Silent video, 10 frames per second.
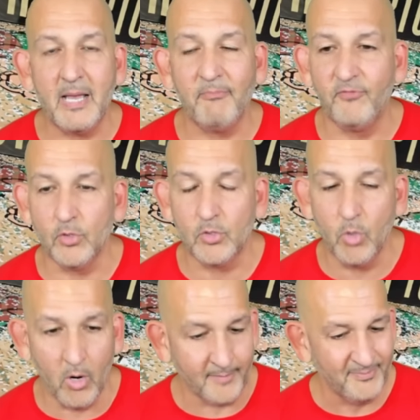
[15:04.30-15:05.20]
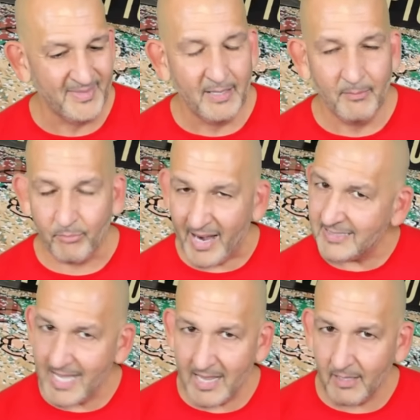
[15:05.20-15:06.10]
up full court. Brian
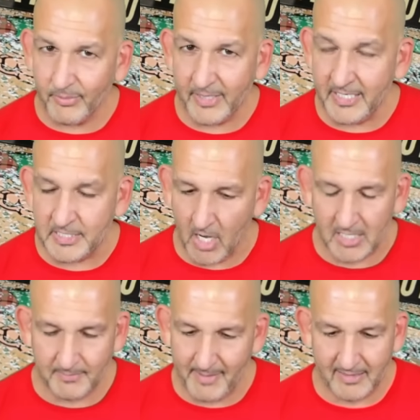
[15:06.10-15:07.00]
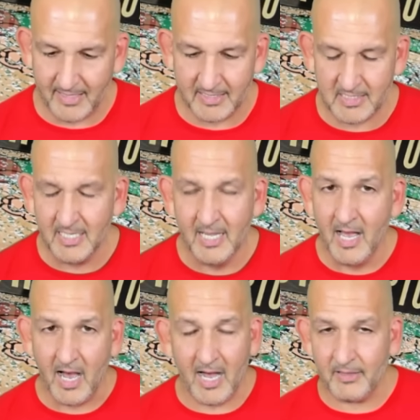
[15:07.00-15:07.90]
Scalabrine talks about this
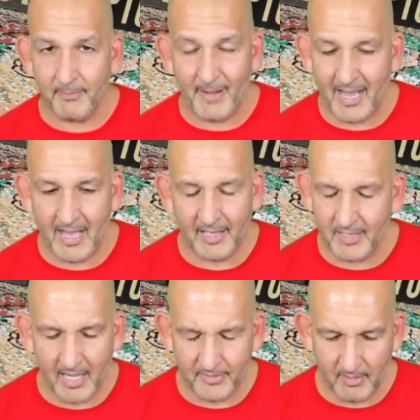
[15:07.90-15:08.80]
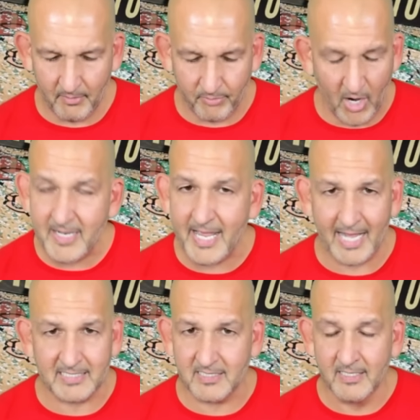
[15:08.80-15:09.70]
on the pot, on, on the
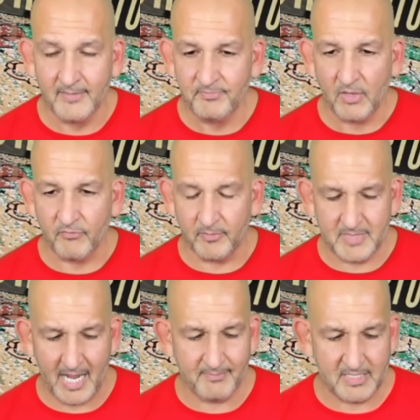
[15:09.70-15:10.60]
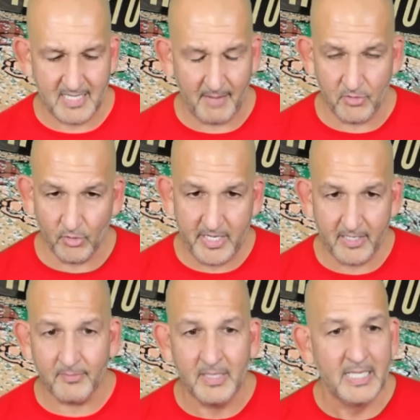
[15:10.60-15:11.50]
broadcast from time to time. You'll
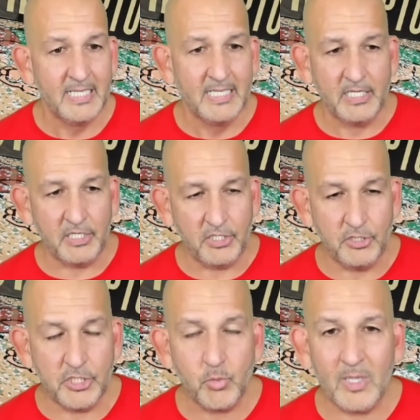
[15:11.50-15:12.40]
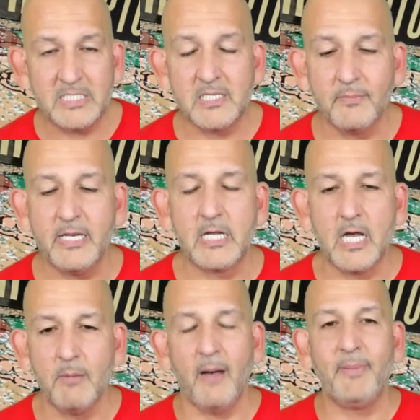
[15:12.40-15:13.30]
hear You just want somebody to
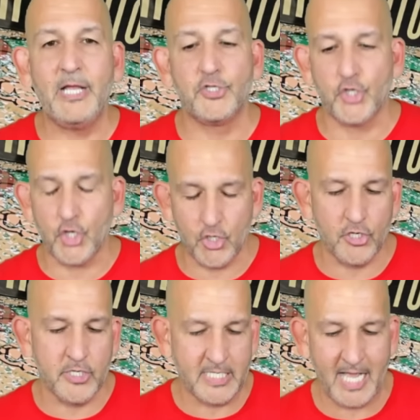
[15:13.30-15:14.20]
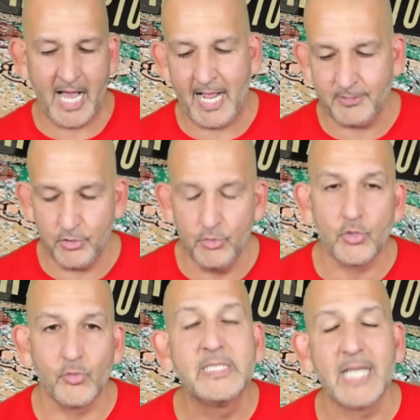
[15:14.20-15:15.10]
come up and turn a guy two,
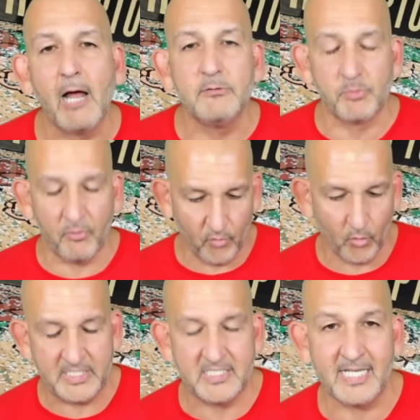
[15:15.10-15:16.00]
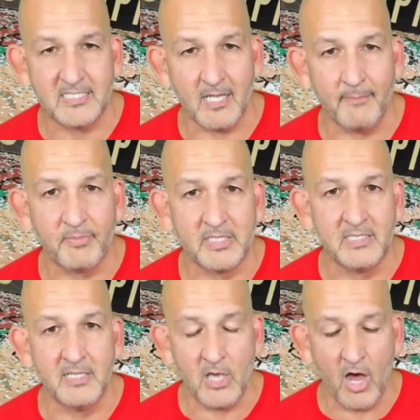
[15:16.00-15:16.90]
three times before he sets up the,
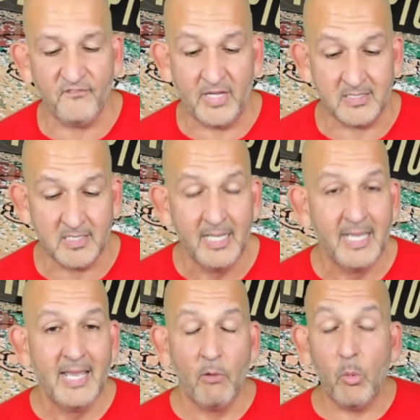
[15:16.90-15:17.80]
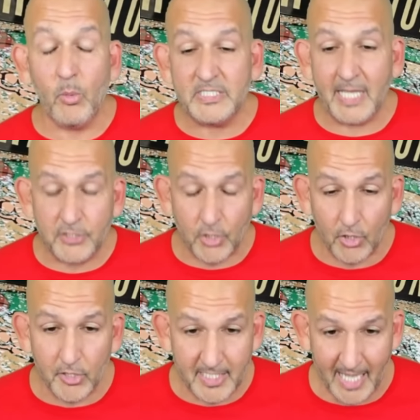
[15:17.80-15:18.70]
the offense. And when we say
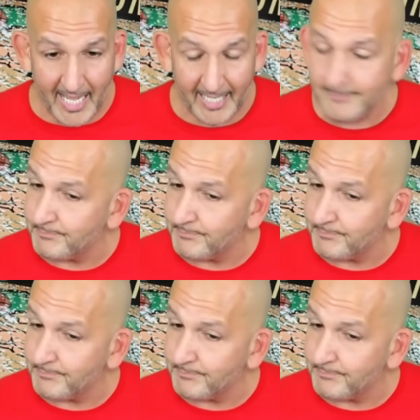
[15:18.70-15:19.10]
turn a guy,